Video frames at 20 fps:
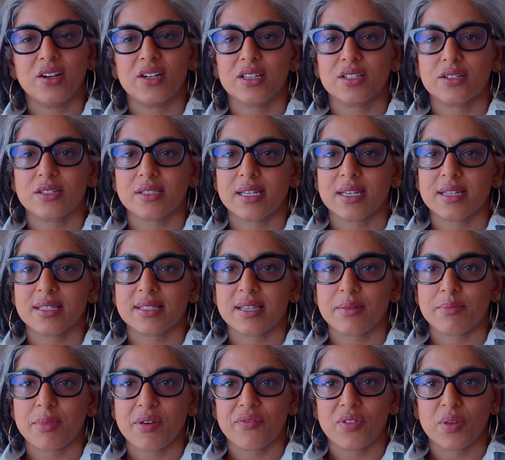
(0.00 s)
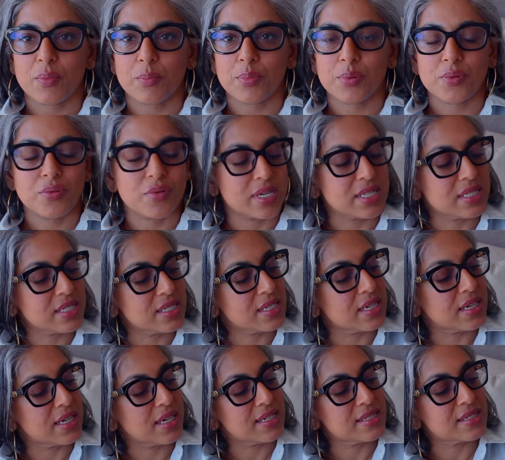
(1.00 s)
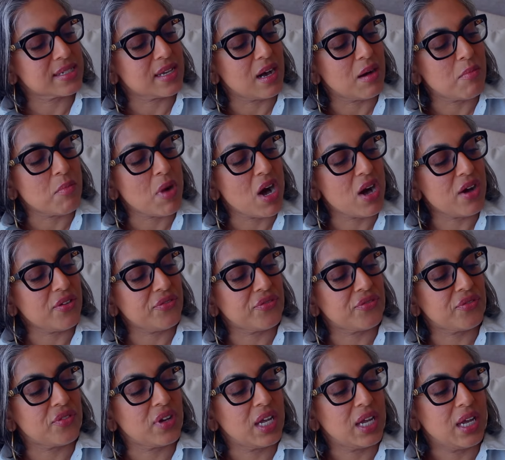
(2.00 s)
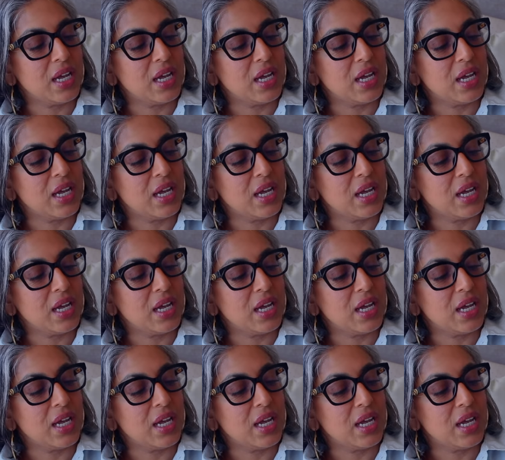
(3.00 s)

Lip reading: It looks like some of the print has come off.